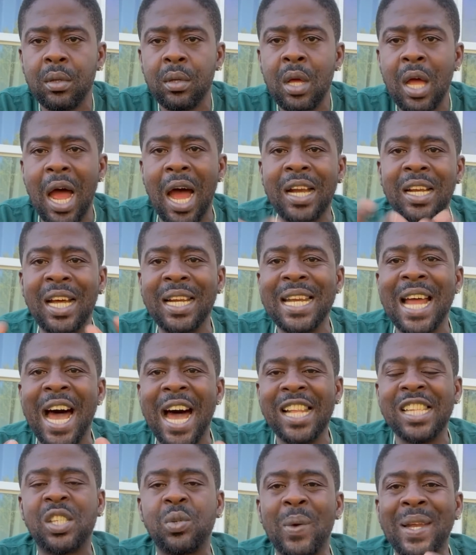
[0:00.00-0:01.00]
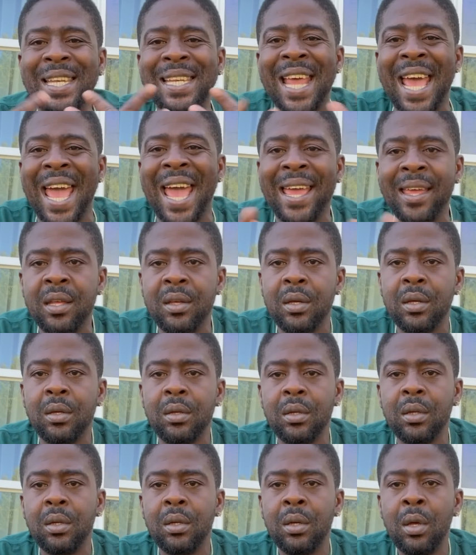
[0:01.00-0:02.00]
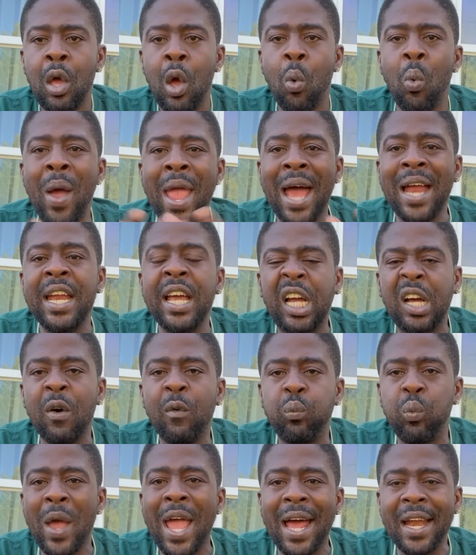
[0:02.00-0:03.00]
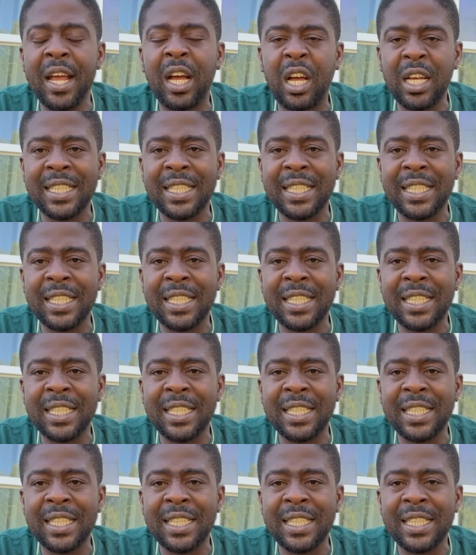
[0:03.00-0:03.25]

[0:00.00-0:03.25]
And a dance with that. We are like we are like